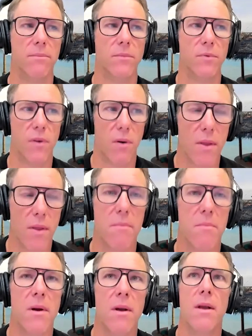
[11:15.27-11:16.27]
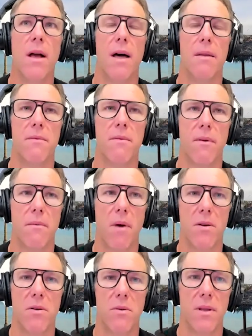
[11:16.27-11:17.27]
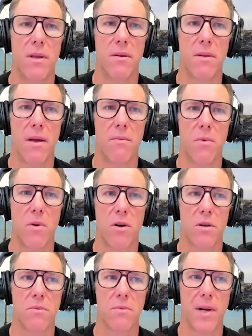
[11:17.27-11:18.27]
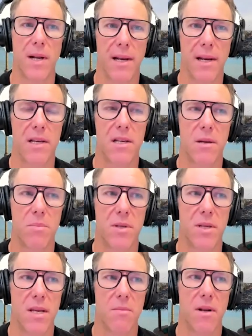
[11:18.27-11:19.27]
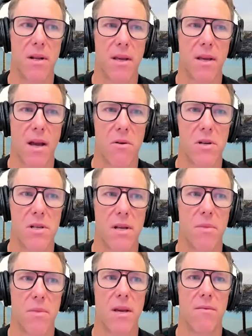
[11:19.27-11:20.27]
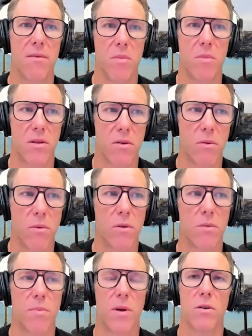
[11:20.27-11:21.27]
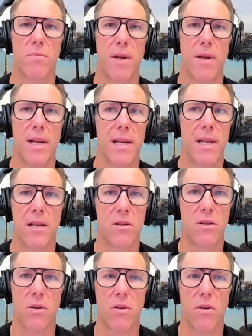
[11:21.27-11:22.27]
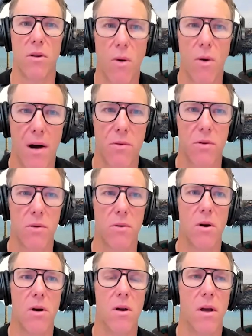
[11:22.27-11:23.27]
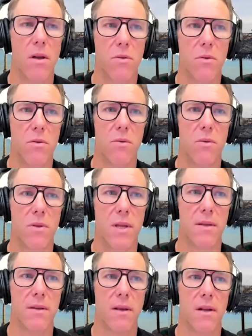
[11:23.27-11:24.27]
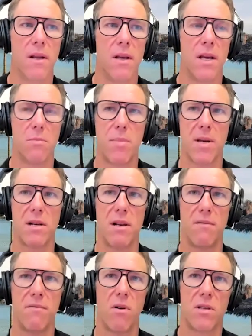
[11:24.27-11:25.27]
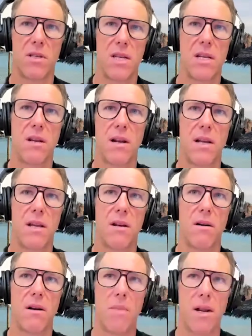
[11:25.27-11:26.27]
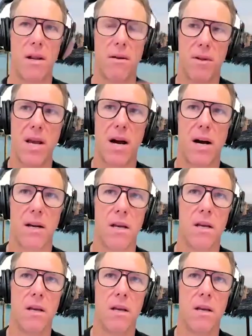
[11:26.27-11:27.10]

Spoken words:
for them. And I do then workshops with the leadership team and encourage them and give them the tools, because many leaders don't know how to do this, and especially if you're a senior leader, and many of the young